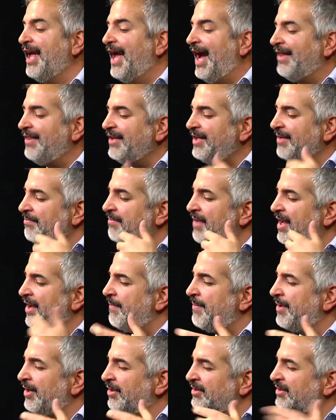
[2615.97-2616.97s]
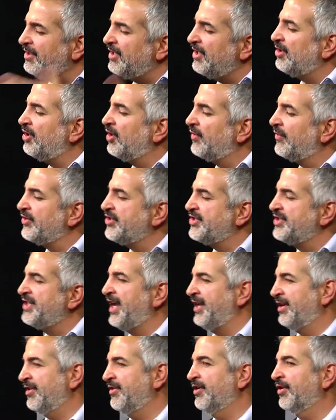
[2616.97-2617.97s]
I think it may have been a little
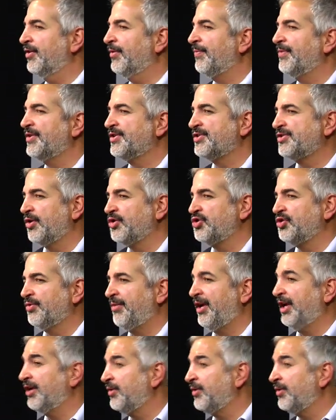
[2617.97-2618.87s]
overstated, though, the social media.